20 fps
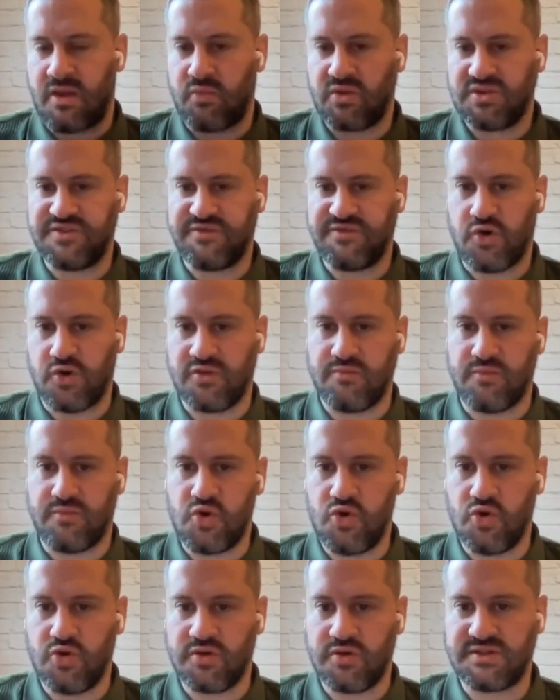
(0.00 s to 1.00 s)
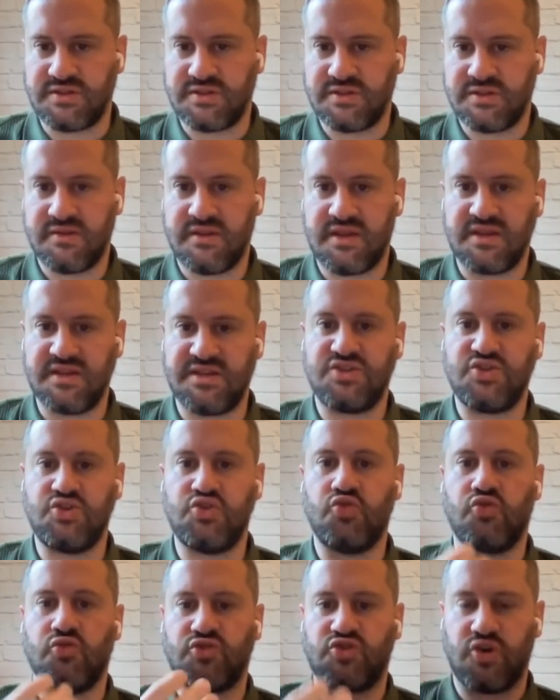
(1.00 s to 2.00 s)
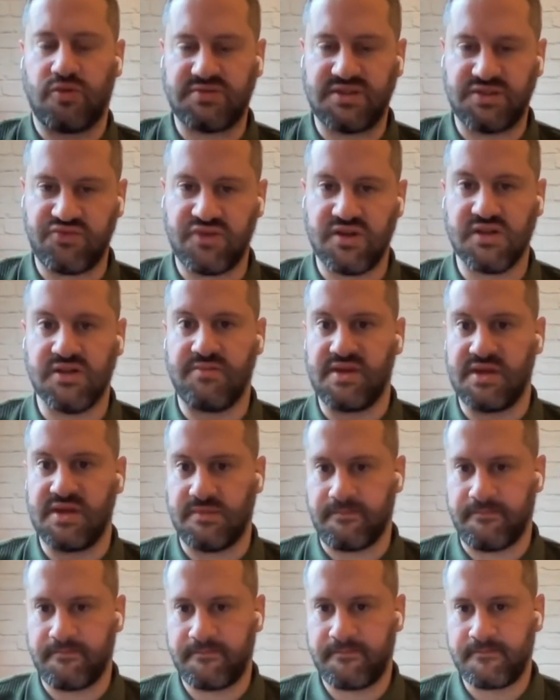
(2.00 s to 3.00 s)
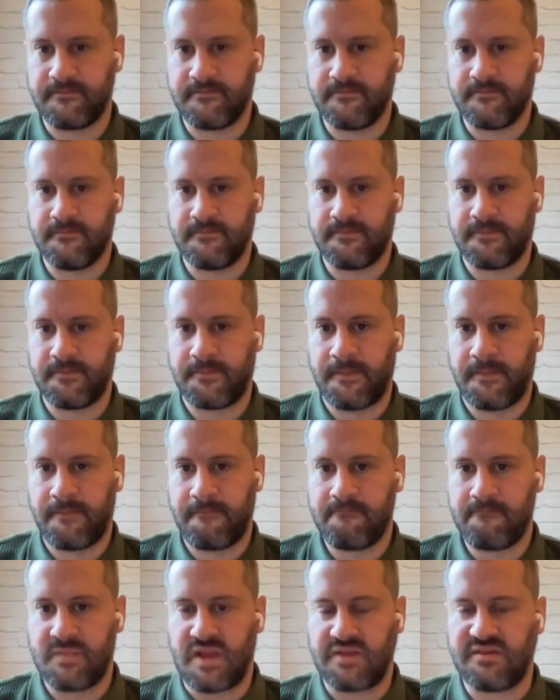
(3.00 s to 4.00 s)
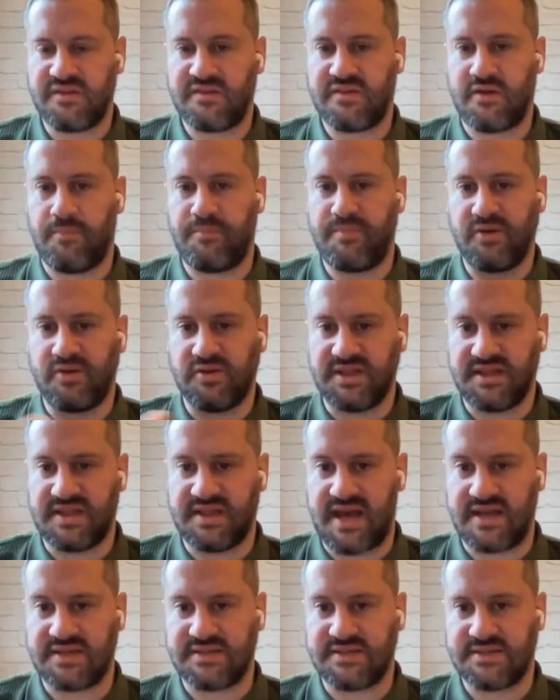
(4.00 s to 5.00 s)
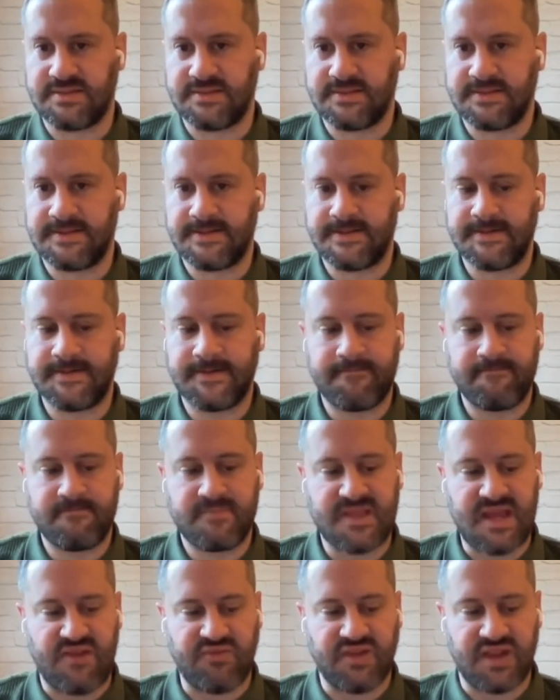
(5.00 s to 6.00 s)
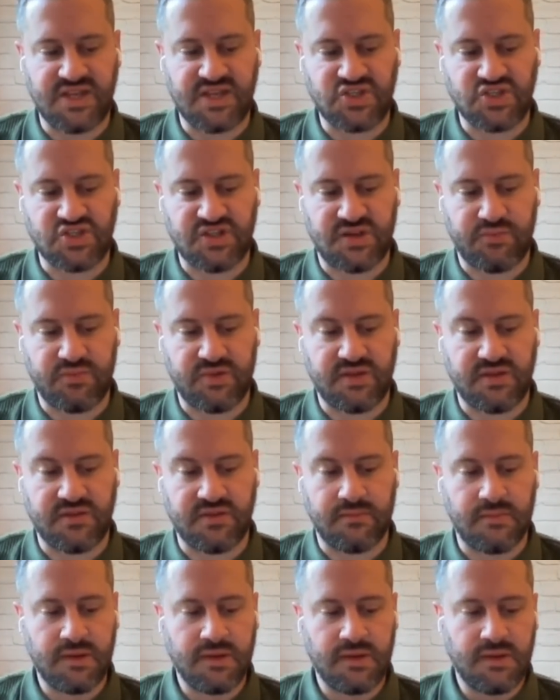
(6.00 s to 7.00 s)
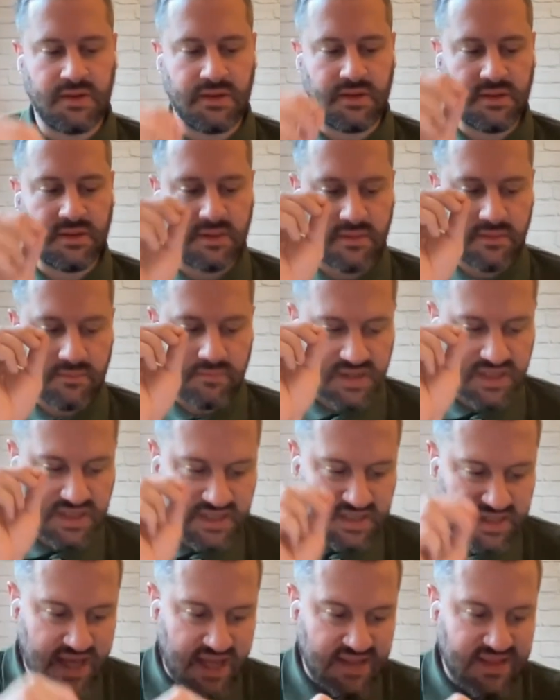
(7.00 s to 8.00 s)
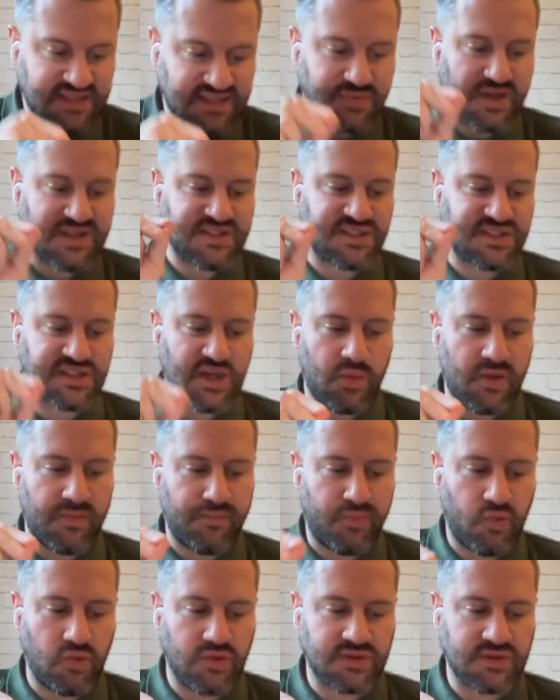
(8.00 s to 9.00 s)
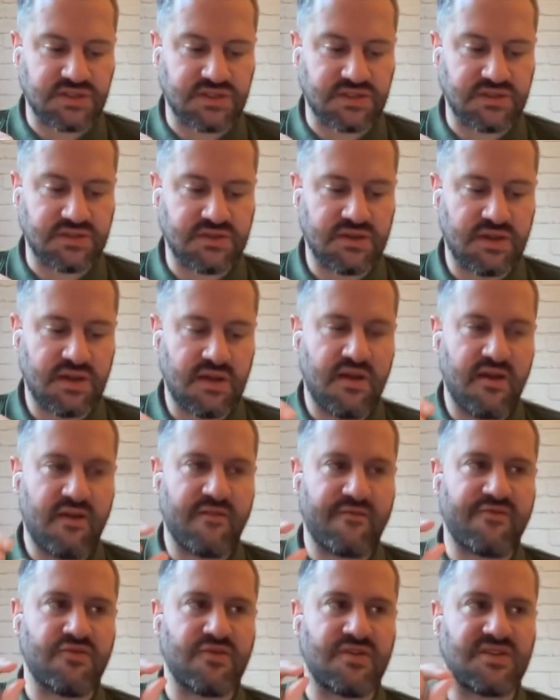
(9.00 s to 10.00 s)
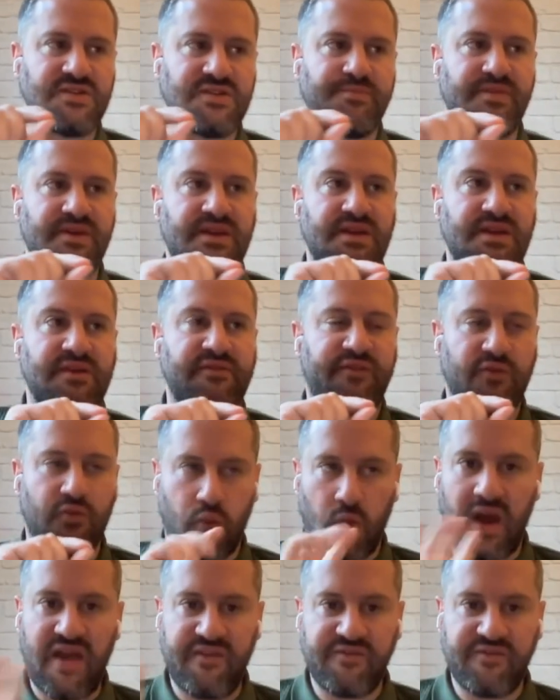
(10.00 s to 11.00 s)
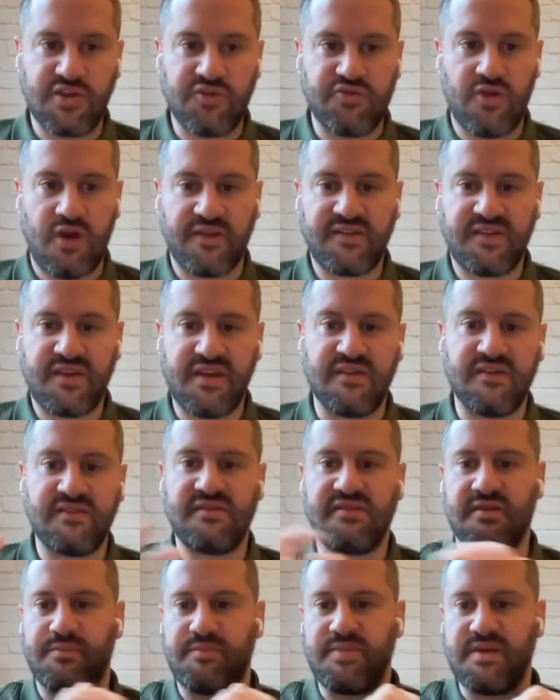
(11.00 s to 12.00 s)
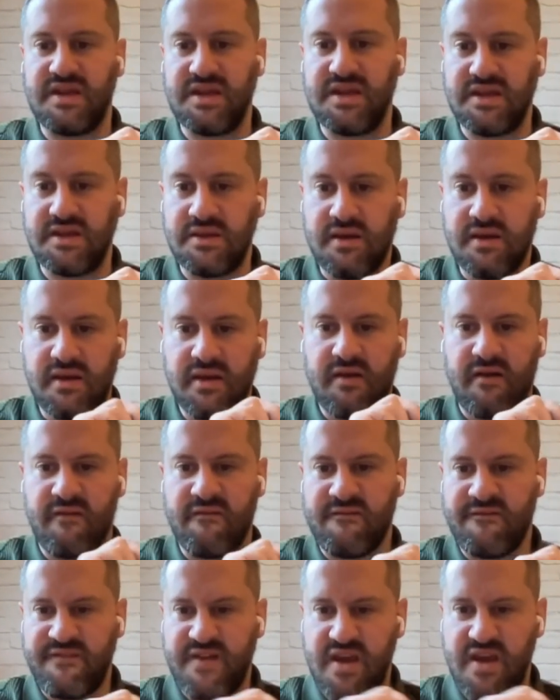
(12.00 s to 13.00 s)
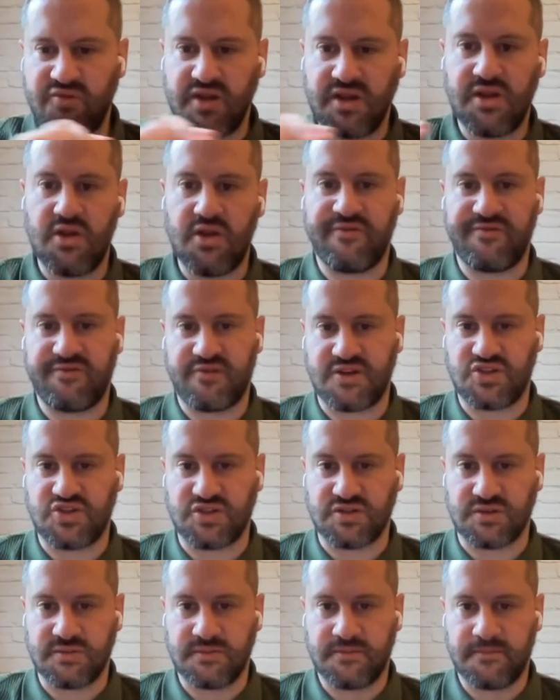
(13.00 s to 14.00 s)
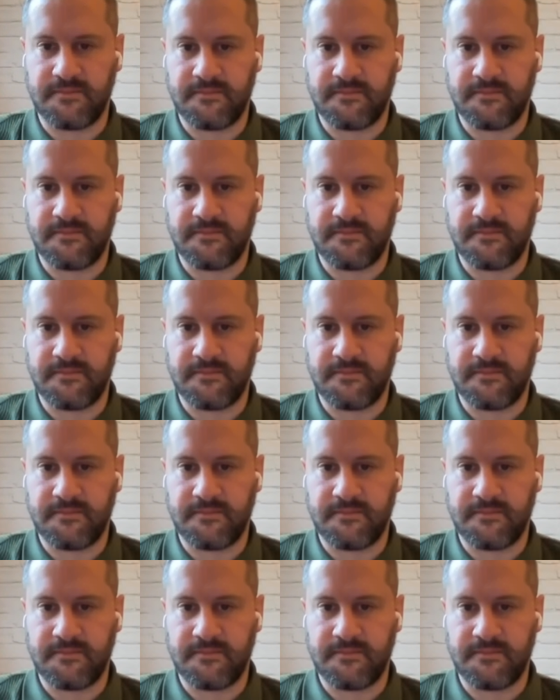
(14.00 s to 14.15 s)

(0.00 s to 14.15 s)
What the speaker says: And once you've got them hooked, then it's your job to reel them in and to start building that relationship with them. But again, that's why it's so important for it to be, for whatever your ask is, to be very low friction.